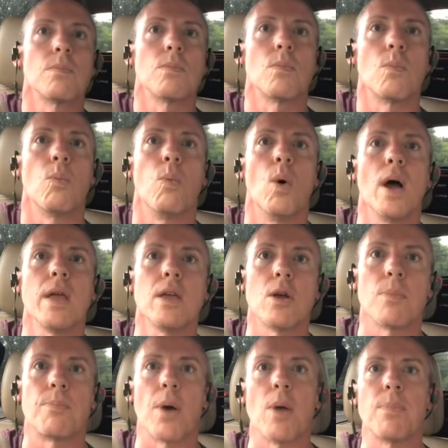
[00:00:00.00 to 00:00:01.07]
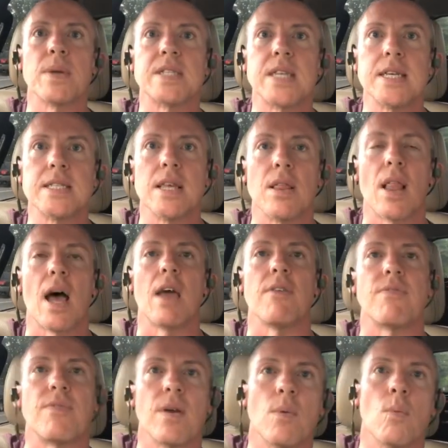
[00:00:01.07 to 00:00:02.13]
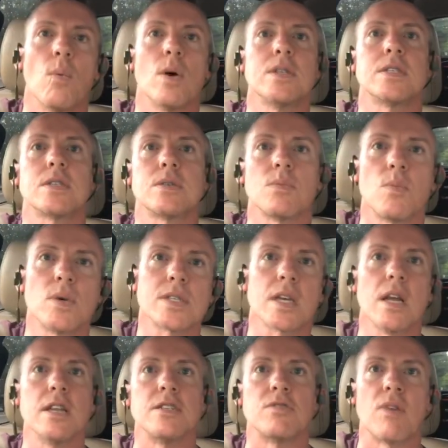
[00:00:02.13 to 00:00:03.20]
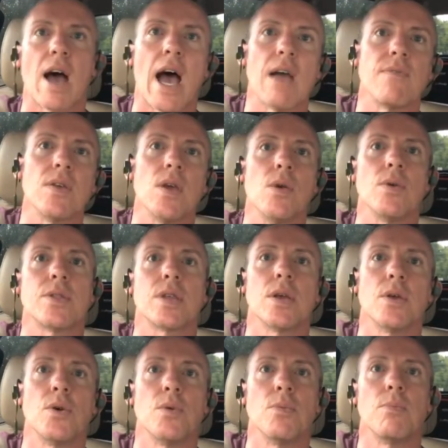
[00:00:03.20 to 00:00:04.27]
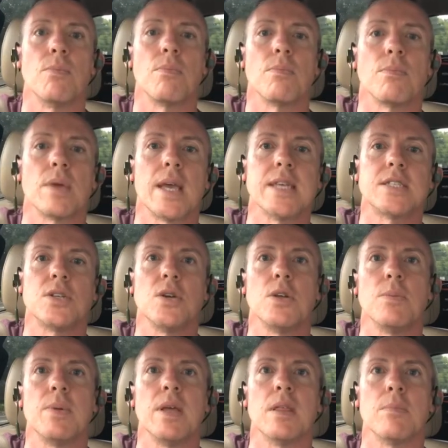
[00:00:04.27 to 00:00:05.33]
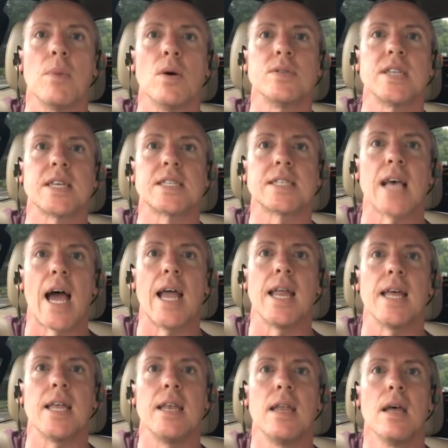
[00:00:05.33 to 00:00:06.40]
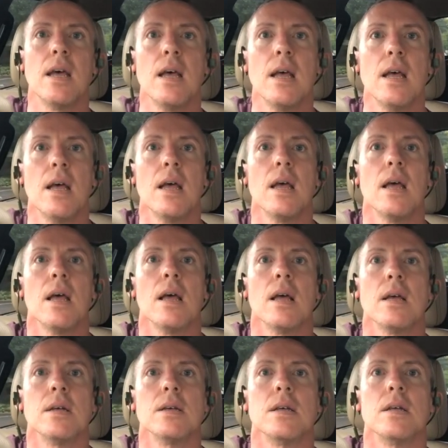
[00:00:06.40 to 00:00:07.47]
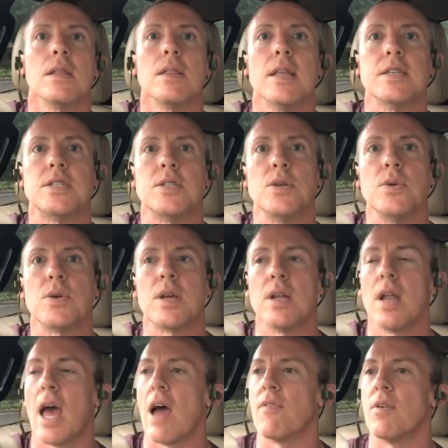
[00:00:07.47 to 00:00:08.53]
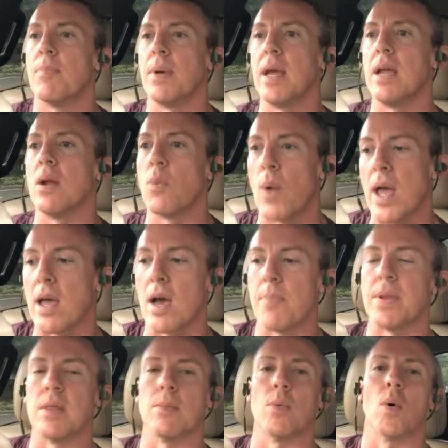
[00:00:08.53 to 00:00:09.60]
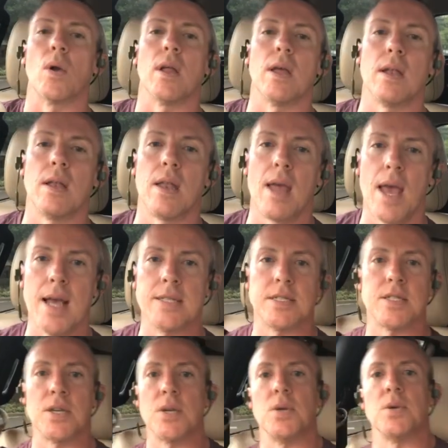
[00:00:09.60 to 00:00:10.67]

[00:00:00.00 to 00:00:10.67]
what your purpose is in life and what's going to drive you to get you to be the most excited that you could ever be, to wake up in the morning and to